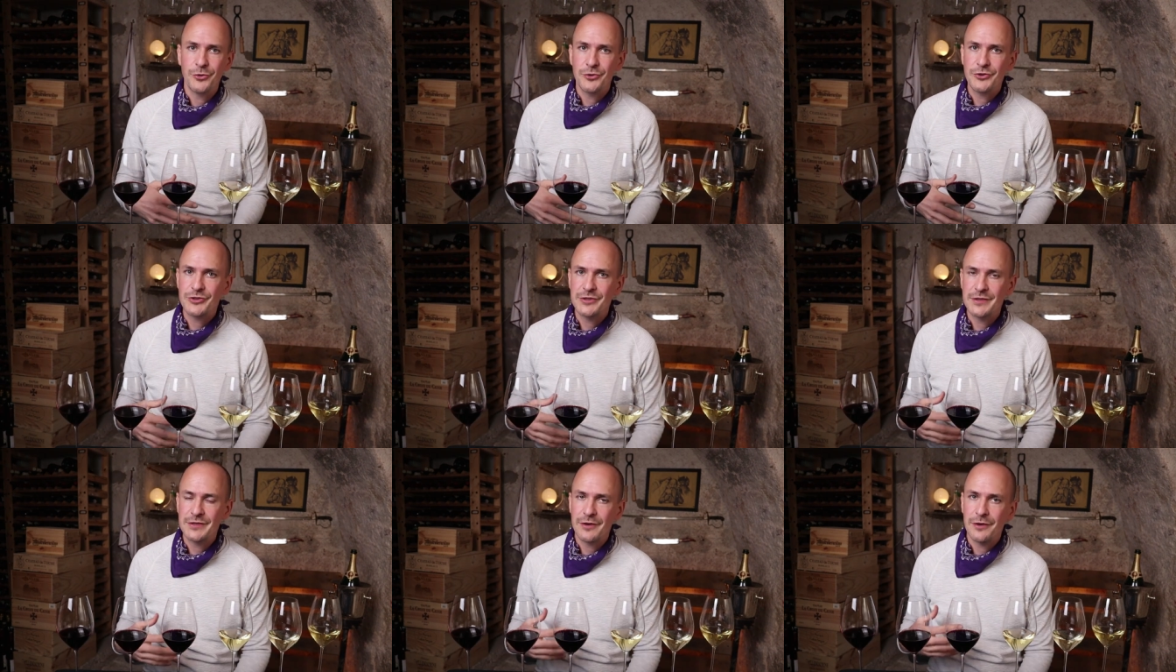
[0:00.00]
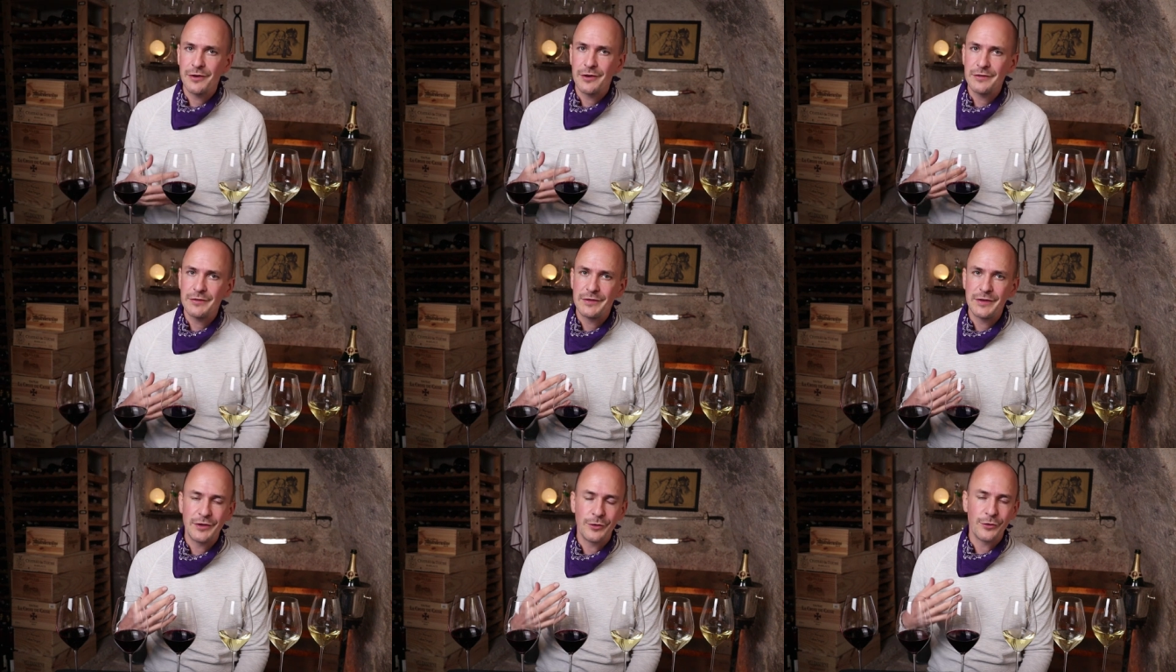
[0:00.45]
notions or
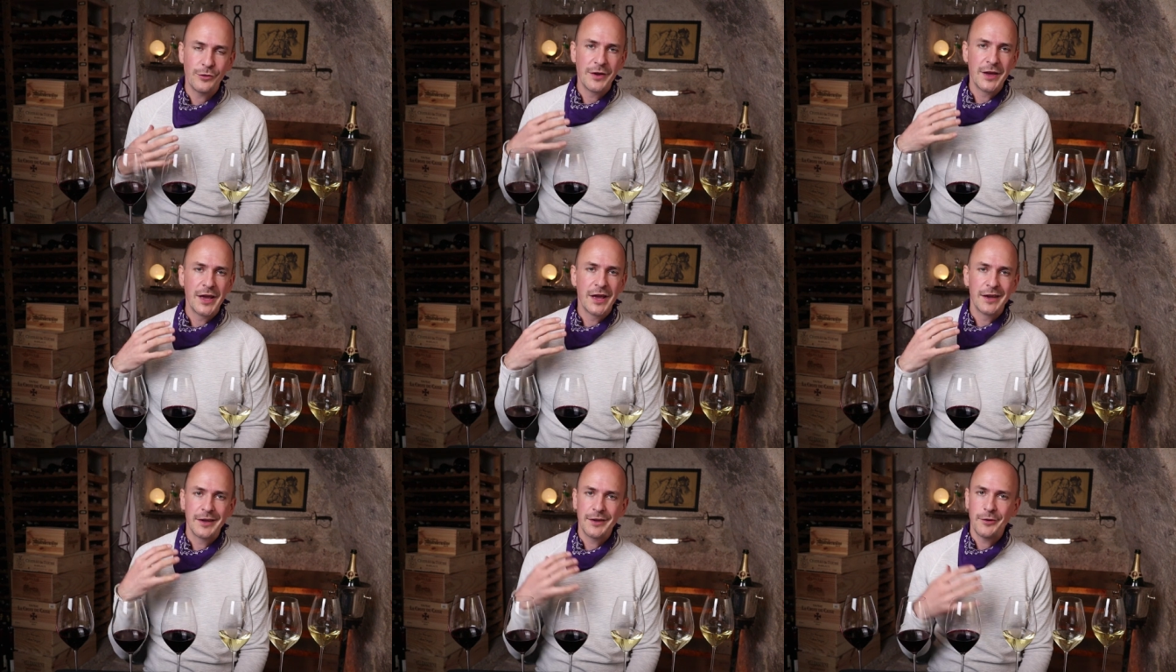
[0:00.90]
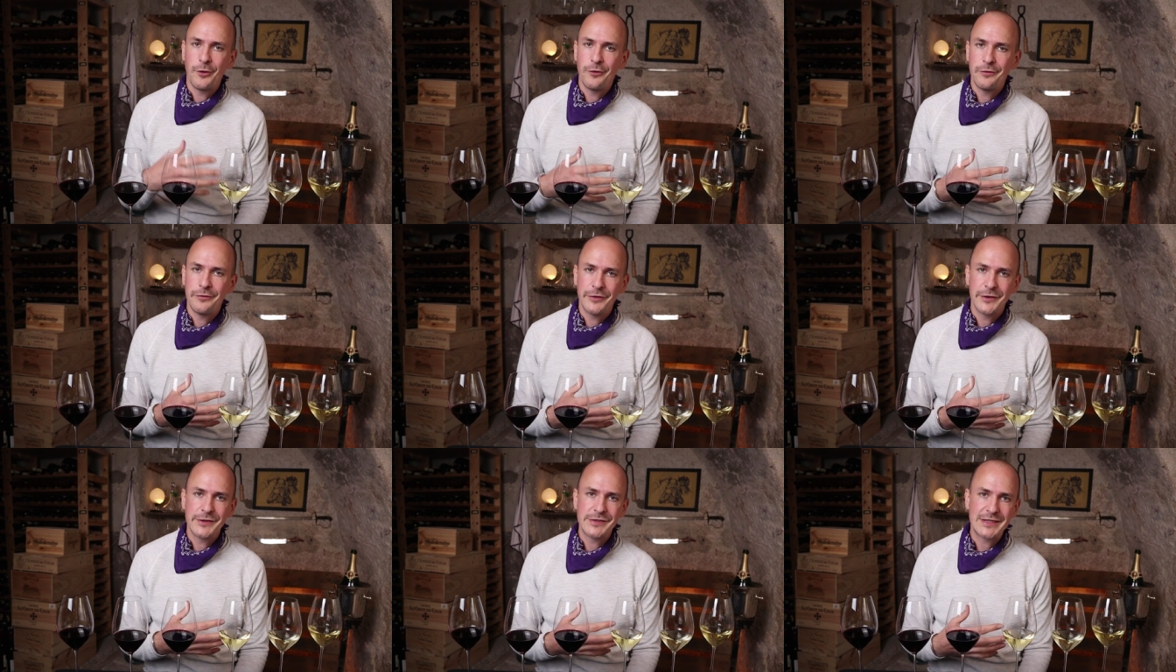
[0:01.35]
if you go
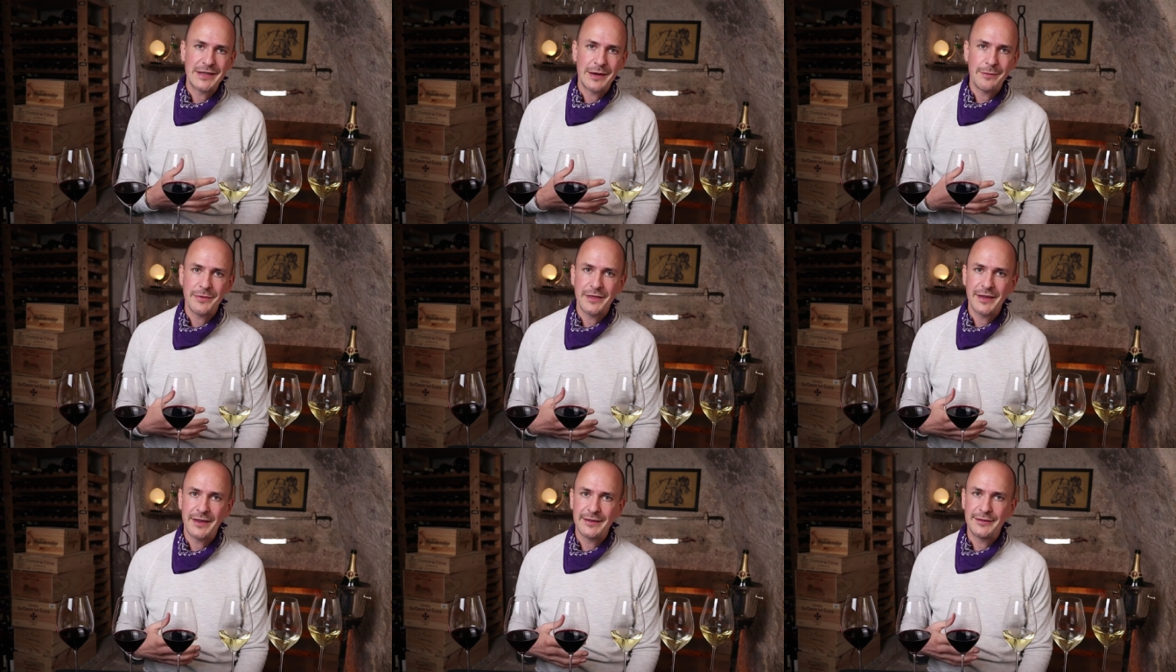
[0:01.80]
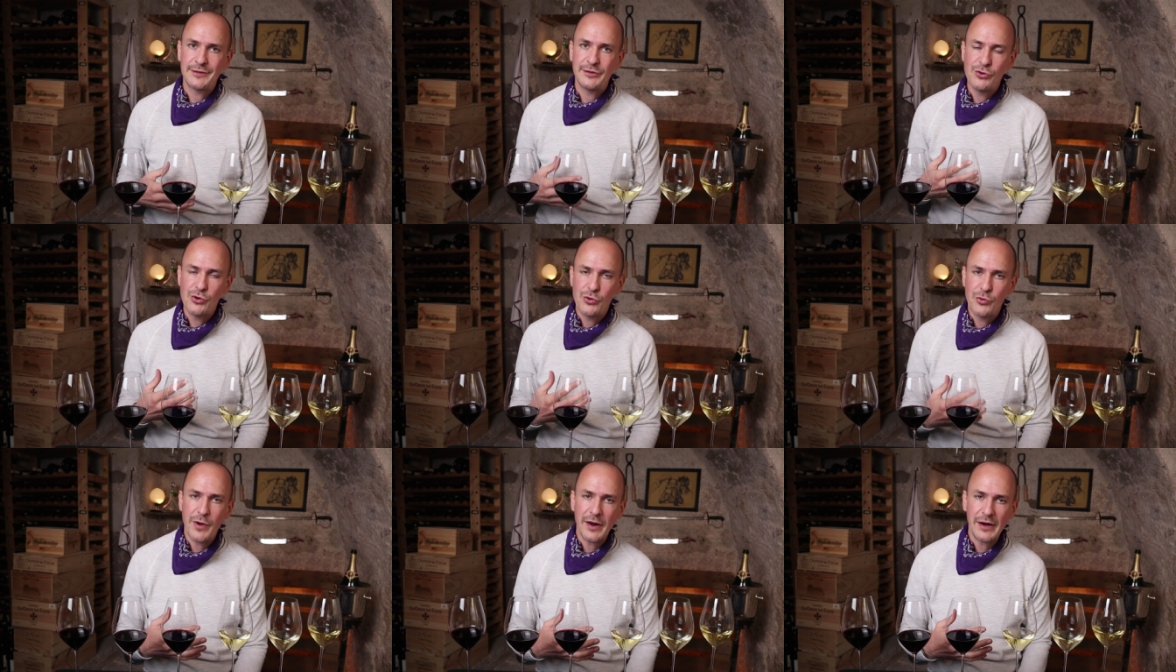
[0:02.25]
for something
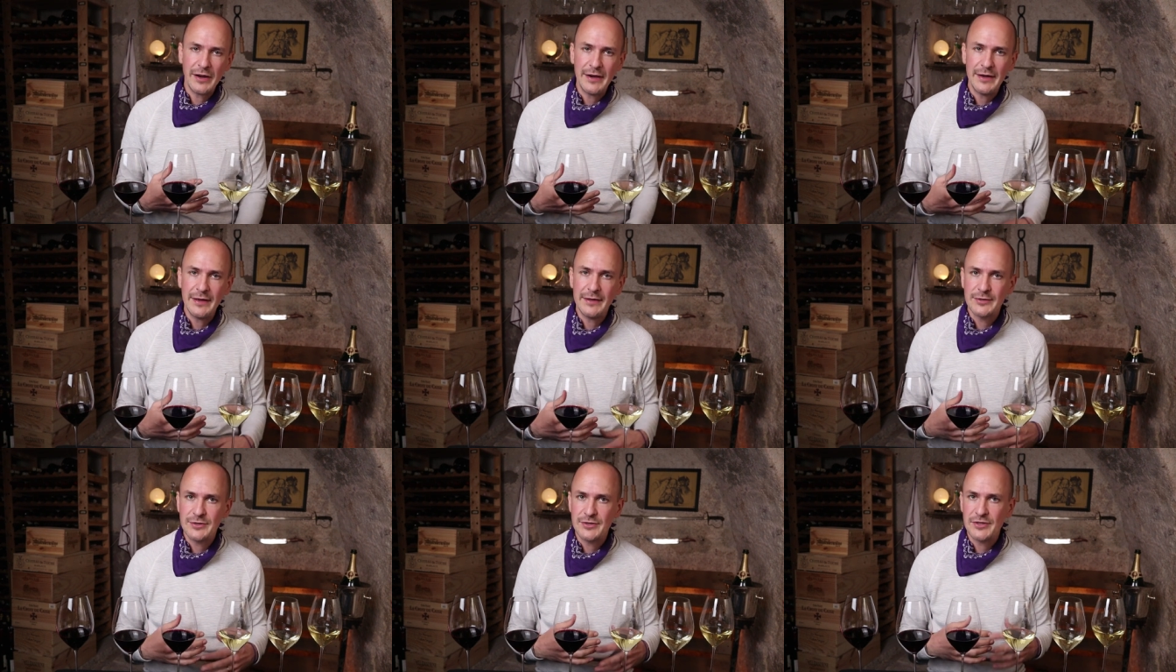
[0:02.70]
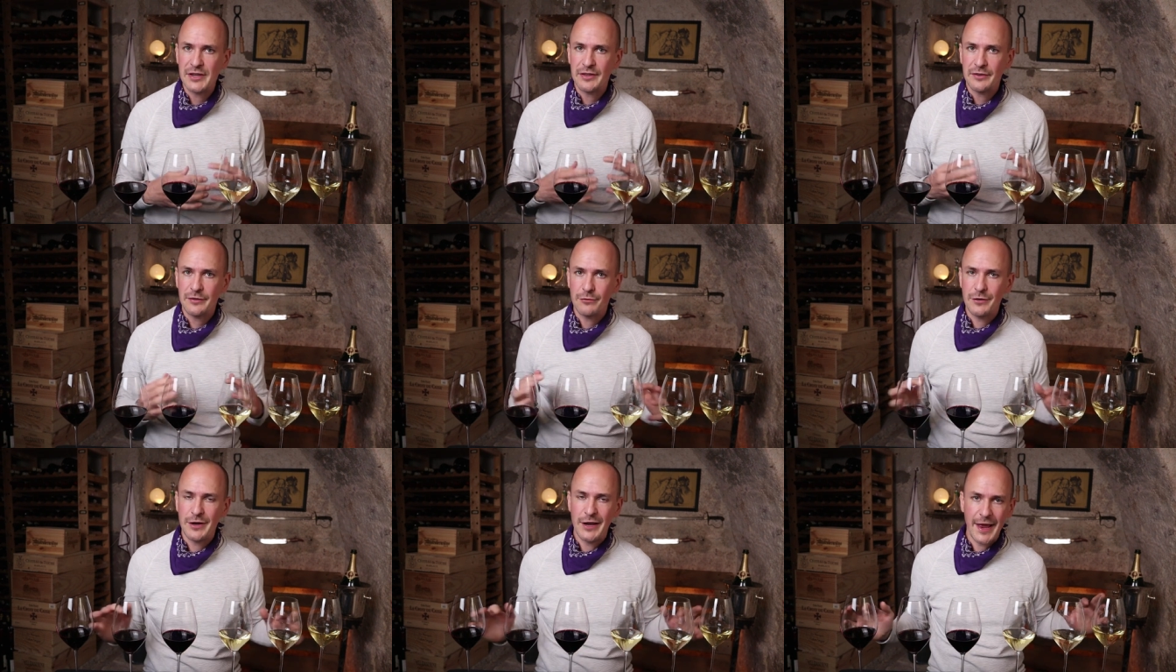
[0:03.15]
too quickly.
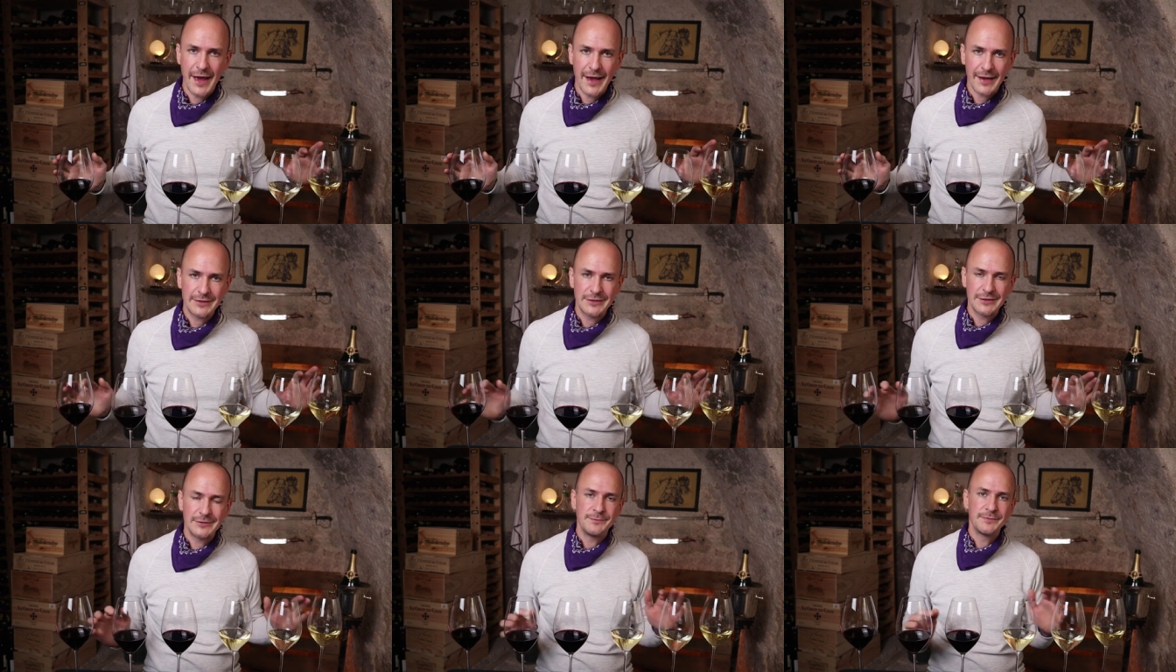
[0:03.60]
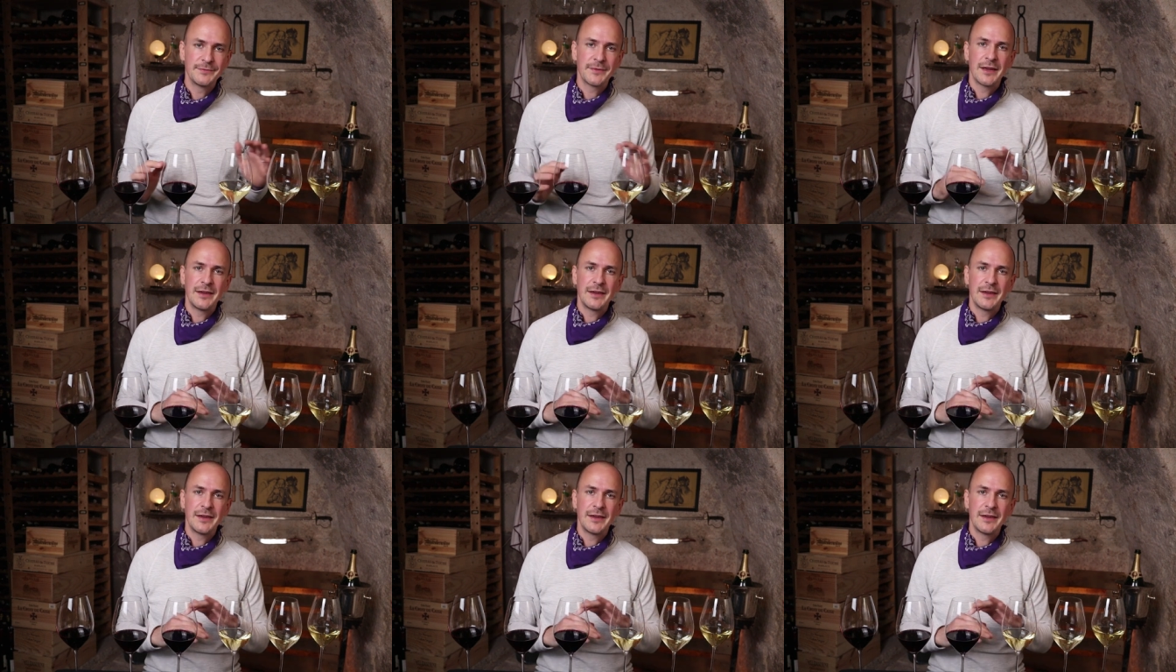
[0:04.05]
Just relax,